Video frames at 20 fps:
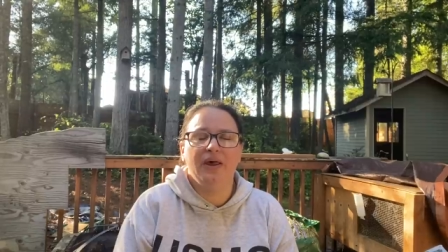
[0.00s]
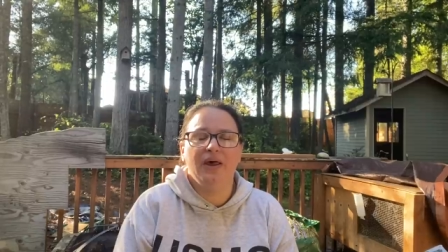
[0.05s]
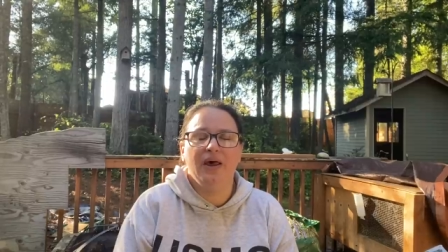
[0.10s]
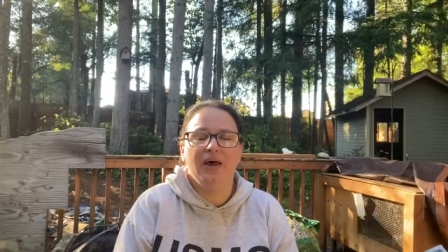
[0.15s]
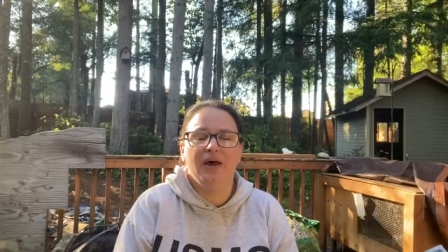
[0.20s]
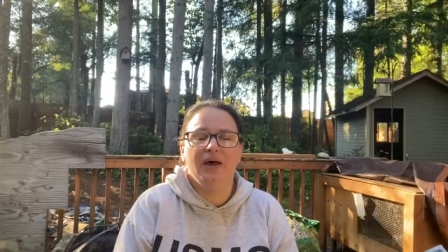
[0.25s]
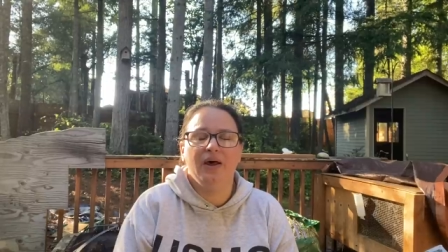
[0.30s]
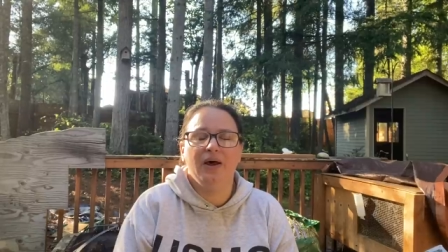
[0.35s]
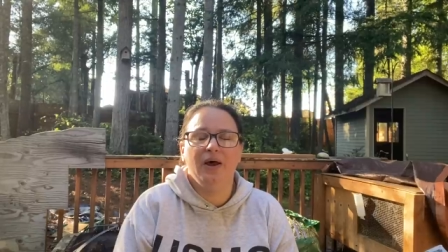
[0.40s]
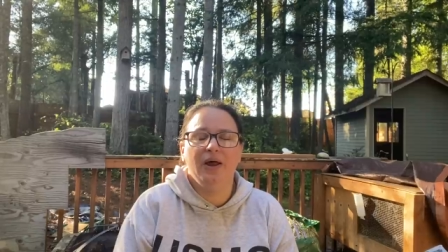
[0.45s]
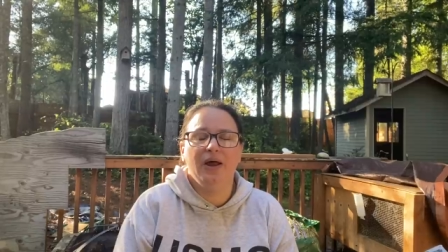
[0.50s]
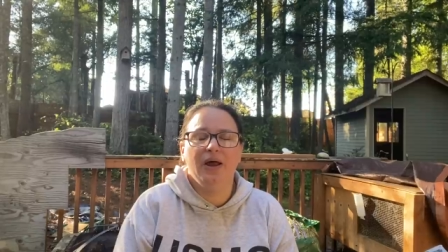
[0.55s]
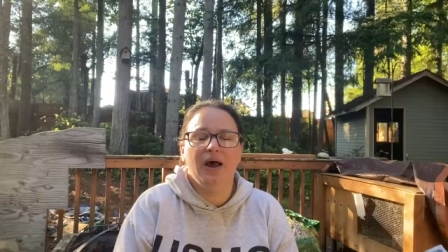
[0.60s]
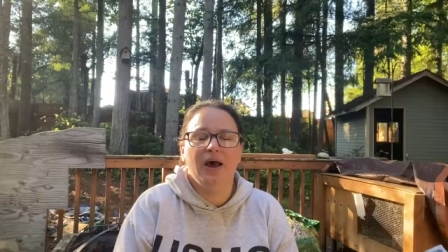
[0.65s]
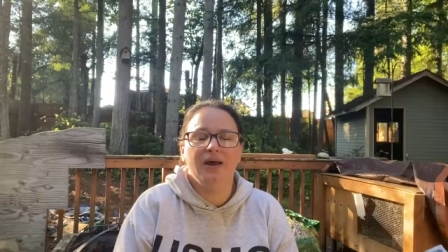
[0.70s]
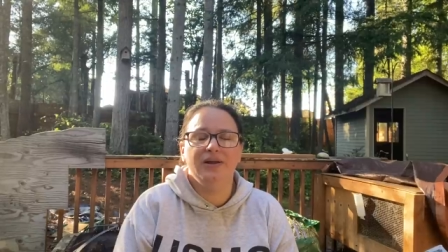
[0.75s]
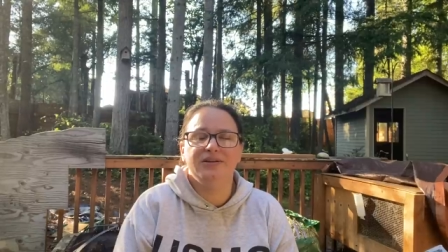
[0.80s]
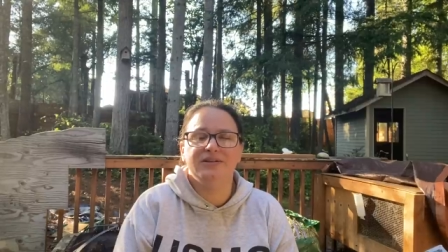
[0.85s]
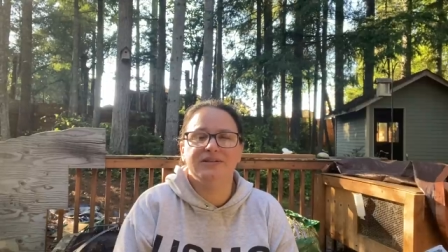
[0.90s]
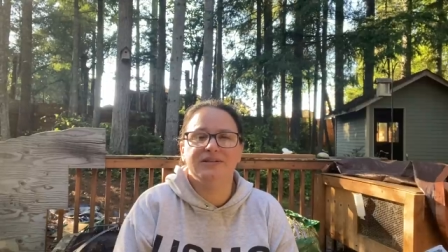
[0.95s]
Uh,
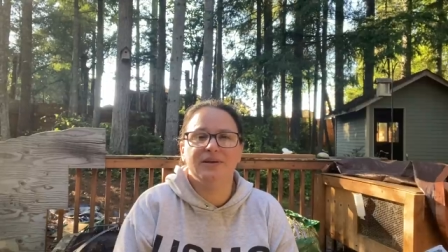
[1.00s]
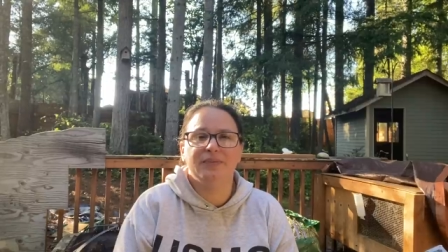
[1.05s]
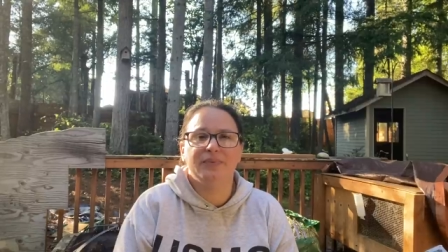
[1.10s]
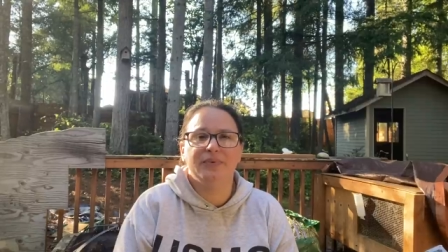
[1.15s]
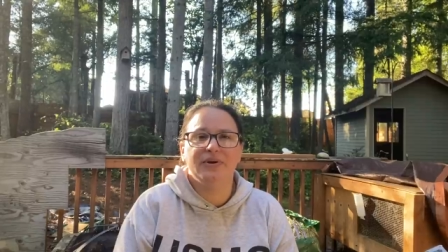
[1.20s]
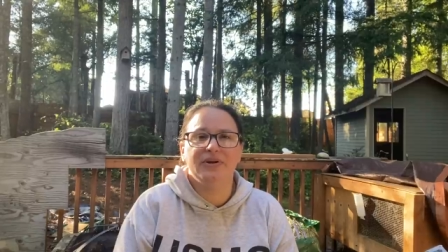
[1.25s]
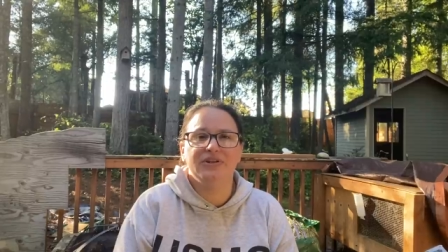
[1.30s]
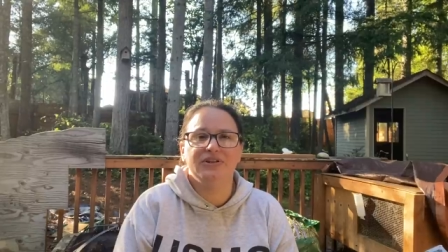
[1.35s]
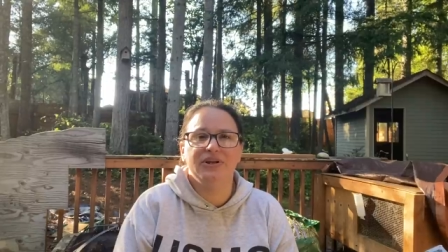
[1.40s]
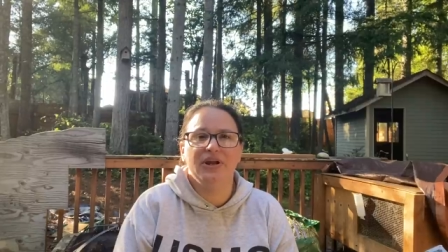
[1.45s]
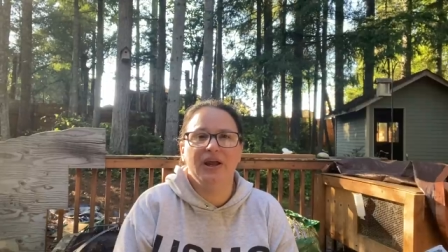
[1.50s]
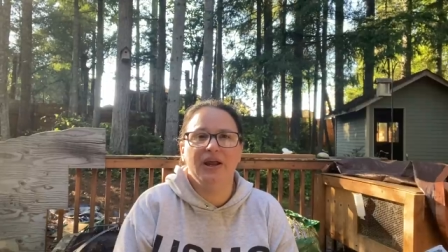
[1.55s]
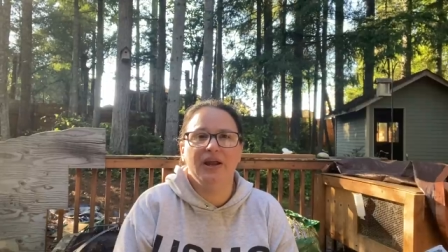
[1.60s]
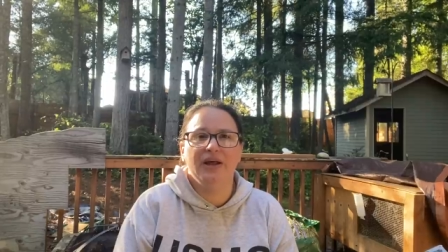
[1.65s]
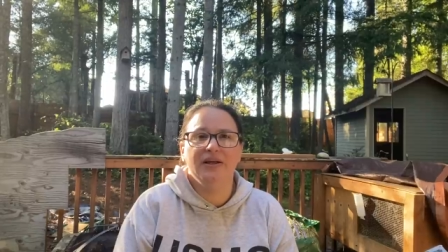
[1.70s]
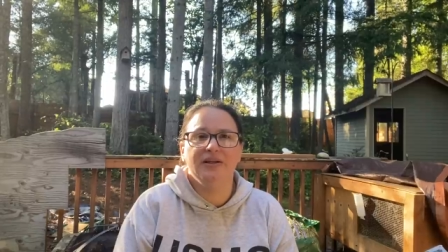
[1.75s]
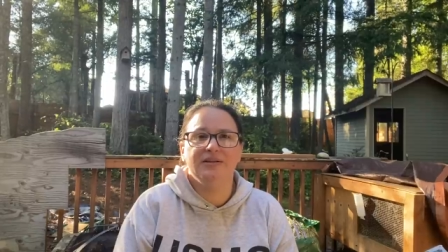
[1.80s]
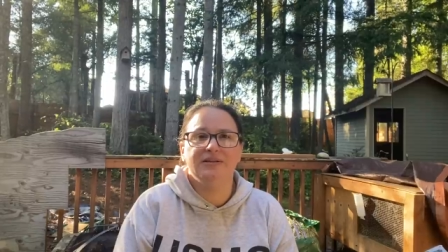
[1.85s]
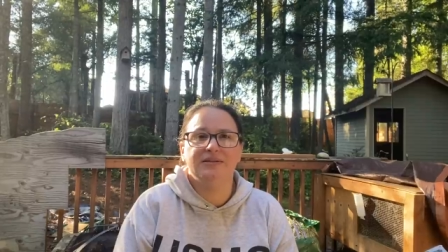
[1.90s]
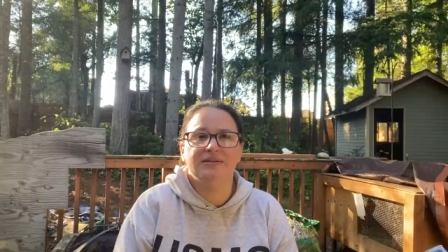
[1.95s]
I just appreciate
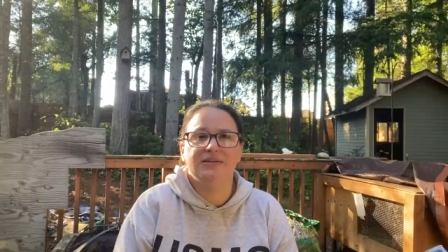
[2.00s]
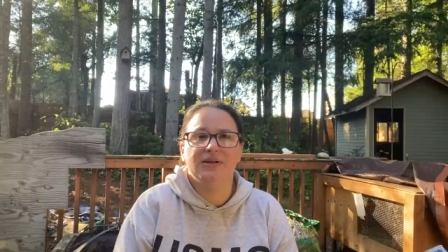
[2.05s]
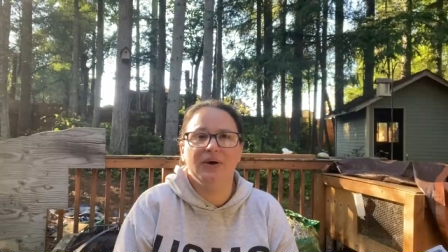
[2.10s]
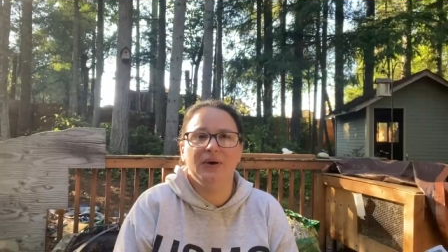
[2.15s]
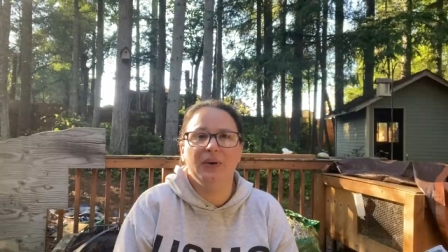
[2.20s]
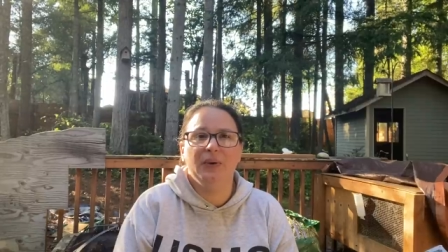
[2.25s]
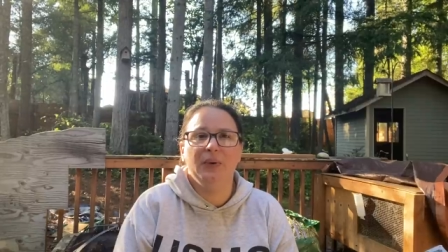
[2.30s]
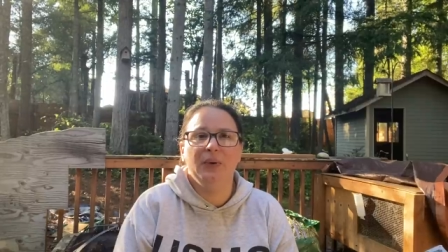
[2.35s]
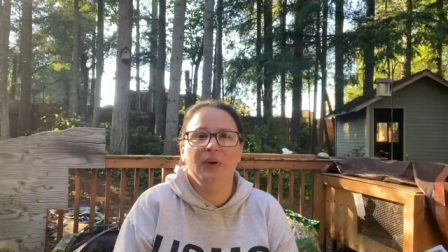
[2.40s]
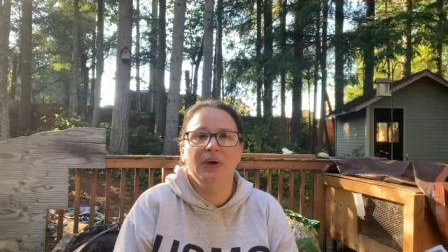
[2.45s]
it. So